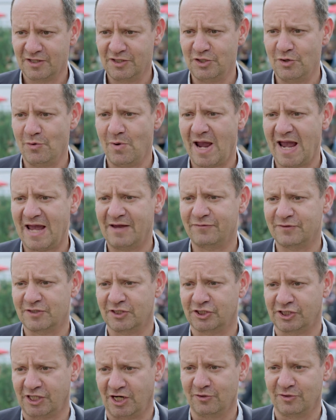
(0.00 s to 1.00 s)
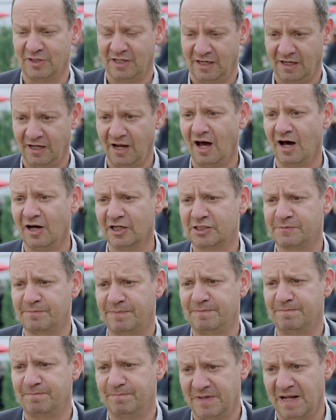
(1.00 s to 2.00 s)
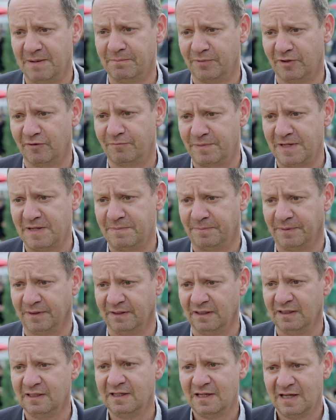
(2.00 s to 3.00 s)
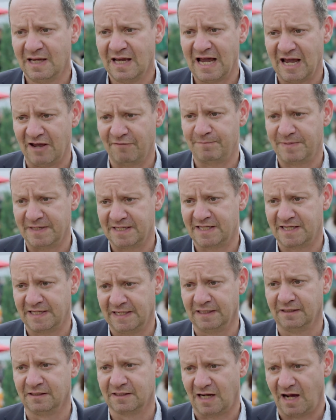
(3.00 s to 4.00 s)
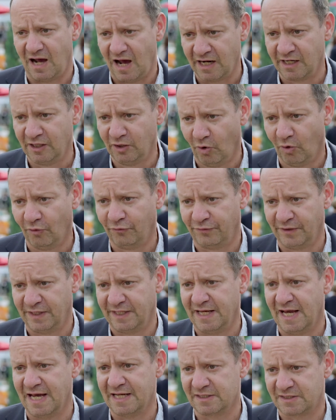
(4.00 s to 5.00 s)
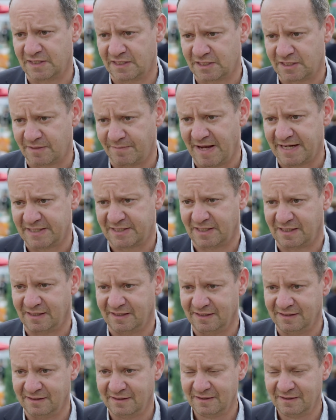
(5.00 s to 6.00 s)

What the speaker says: you have to show that a large number of people have been killed unlawfully and systematically.